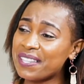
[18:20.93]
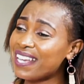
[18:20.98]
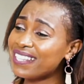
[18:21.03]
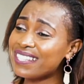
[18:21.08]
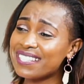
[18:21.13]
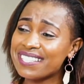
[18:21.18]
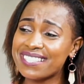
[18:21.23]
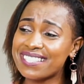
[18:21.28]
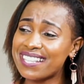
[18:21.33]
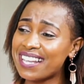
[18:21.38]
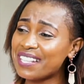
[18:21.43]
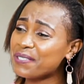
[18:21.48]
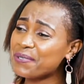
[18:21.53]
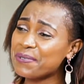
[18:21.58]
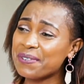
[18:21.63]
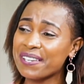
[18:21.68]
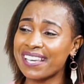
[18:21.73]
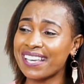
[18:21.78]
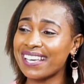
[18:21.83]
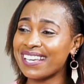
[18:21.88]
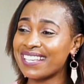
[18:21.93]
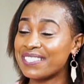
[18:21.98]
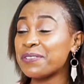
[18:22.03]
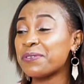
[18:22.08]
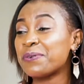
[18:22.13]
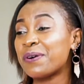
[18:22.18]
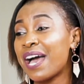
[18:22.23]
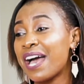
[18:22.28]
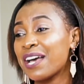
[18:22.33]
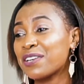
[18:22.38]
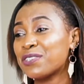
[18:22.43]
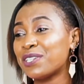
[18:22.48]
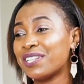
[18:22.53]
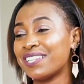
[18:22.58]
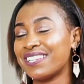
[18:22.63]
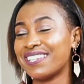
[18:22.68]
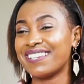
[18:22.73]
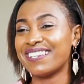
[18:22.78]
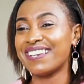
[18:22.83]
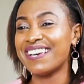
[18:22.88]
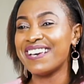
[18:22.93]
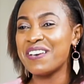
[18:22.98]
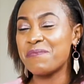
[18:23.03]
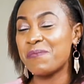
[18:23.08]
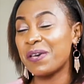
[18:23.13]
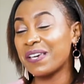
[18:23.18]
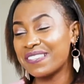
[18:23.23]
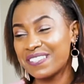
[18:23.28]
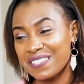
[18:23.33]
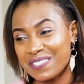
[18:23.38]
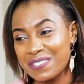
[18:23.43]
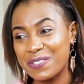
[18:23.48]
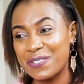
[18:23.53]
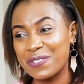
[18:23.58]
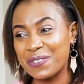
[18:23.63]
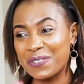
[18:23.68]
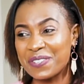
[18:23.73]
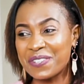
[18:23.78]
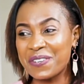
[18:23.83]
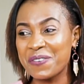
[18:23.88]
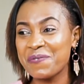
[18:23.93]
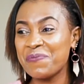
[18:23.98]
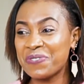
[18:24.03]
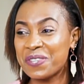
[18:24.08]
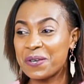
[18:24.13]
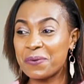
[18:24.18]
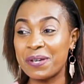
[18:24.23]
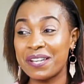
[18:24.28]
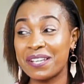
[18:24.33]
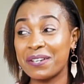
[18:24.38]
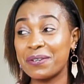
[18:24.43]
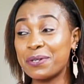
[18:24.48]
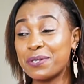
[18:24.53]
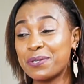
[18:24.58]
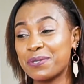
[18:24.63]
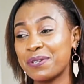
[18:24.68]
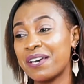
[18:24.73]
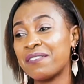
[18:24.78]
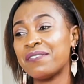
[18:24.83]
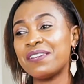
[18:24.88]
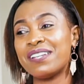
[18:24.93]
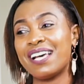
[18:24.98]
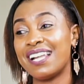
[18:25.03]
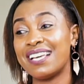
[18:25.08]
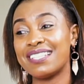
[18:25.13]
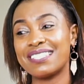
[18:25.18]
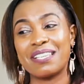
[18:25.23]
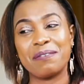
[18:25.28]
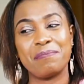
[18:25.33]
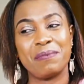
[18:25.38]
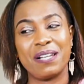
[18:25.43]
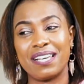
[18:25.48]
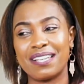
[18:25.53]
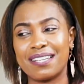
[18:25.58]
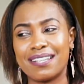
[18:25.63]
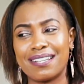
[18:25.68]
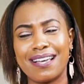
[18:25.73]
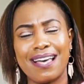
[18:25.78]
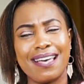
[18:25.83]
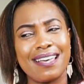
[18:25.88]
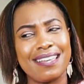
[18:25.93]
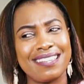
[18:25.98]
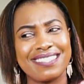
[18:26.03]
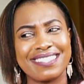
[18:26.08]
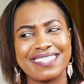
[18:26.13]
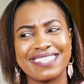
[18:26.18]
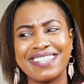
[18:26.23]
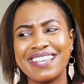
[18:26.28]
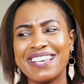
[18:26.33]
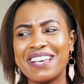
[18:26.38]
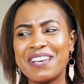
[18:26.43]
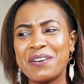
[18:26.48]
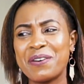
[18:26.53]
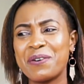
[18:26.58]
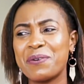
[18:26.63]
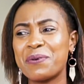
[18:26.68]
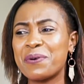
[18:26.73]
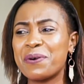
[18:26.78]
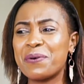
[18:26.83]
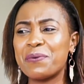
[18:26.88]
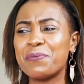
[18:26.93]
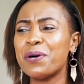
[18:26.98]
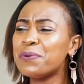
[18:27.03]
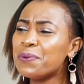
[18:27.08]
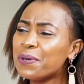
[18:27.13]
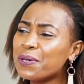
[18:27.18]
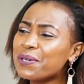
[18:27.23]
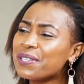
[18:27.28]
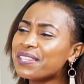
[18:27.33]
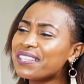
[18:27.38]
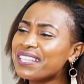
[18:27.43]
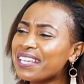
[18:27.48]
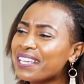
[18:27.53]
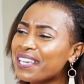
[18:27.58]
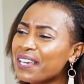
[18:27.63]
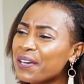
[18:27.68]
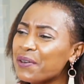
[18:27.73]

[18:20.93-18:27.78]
That's who he is. You know, I actually make this joke that when I go to heaven, I'll ask him like, what were you thinking